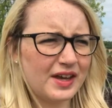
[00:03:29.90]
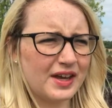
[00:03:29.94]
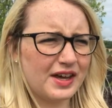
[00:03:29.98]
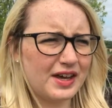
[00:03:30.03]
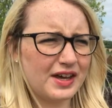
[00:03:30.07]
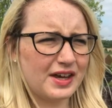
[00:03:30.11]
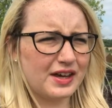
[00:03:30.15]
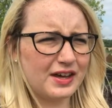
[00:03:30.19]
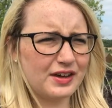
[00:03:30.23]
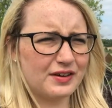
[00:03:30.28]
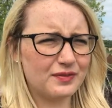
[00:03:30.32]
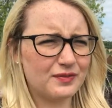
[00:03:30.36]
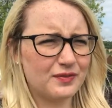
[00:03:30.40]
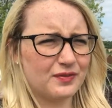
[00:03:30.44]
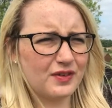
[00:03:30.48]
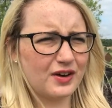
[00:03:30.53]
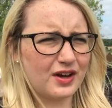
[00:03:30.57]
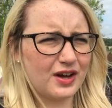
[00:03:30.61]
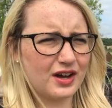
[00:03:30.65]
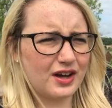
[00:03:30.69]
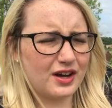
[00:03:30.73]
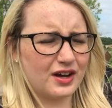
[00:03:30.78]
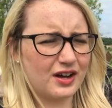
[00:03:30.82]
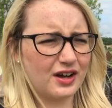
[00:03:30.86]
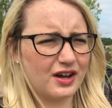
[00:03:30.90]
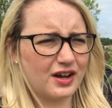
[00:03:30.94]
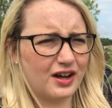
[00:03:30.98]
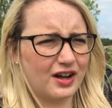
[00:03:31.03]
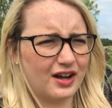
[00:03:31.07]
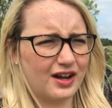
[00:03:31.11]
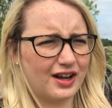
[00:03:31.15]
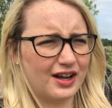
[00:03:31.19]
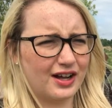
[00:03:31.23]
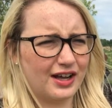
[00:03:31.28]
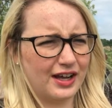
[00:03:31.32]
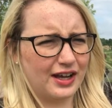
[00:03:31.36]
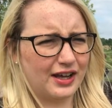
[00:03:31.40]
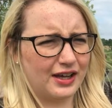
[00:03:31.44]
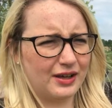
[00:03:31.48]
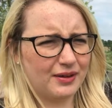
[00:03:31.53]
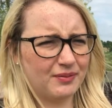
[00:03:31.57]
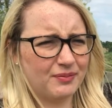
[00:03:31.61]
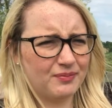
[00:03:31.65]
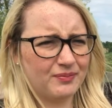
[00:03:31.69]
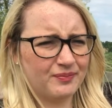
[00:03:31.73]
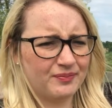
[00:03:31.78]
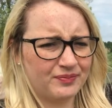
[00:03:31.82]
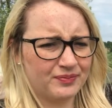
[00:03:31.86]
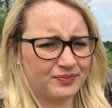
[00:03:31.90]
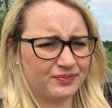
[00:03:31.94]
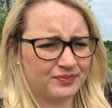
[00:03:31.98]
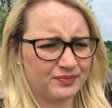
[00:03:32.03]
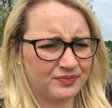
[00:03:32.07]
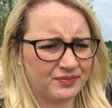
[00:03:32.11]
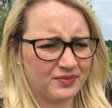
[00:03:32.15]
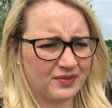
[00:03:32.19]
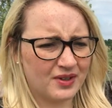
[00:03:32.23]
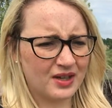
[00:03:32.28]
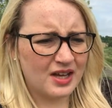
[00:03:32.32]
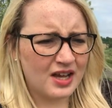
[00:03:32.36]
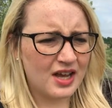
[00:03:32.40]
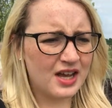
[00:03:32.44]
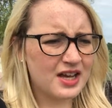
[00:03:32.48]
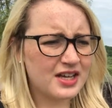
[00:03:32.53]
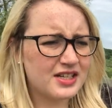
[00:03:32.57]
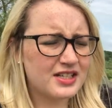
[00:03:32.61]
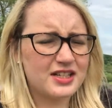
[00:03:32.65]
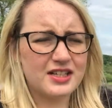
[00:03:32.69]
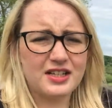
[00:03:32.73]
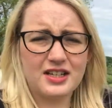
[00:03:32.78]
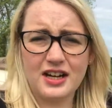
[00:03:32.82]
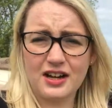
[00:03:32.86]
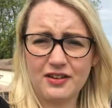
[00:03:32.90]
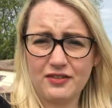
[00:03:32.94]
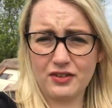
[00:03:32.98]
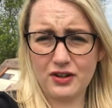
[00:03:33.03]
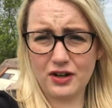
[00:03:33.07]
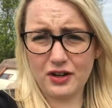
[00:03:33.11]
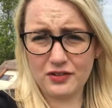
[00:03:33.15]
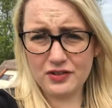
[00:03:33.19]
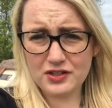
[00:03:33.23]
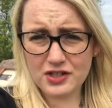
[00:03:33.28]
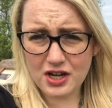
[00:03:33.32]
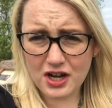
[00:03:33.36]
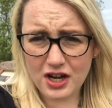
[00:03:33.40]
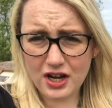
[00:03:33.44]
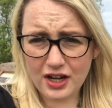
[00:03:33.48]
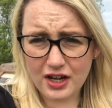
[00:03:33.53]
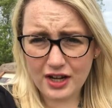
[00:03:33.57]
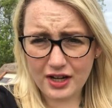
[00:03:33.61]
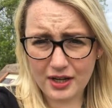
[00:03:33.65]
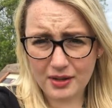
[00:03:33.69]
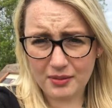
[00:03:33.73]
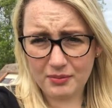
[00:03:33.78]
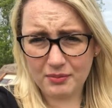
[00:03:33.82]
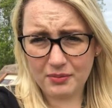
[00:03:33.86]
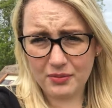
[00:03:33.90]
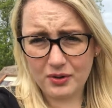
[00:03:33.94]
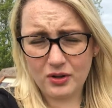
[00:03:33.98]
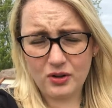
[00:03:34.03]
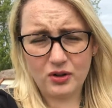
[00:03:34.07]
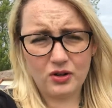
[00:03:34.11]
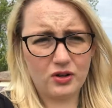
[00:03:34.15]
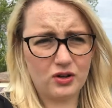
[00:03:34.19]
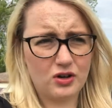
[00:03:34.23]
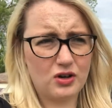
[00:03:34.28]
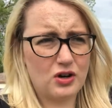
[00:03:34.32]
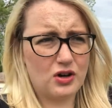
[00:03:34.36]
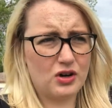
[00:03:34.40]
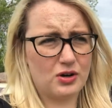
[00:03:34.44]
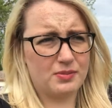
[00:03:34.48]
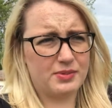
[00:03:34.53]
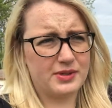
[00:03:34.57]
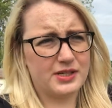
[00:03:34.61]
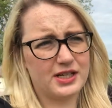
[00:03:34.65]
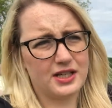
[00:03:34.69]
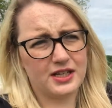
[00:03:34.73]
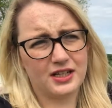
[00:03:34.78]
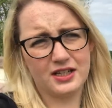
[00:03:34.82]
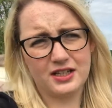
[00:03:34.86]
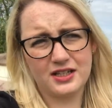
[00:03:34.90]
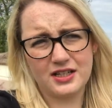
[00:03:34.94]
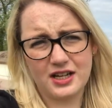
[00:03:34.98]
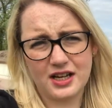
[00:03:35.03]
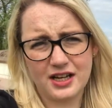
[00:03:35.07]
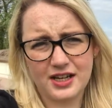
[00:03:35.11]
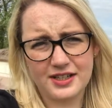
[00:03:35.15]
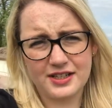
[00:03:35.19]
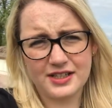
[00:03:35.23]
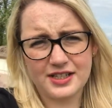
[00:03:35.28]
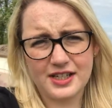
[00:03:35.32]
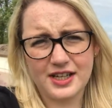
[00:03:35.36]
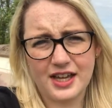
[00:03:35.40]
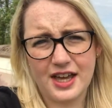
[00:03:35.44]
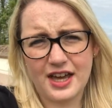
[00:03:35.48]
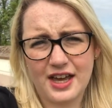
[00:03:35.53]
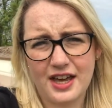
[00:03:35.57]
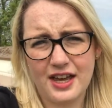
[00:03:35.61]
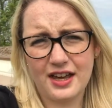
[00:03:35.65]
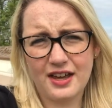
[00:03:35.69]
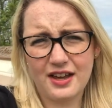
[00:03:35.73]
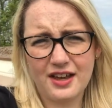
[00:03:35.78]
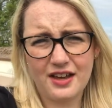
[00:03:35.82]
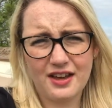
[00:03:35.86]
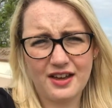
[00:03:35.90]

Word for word: if I didn't have enough time on a particular day to get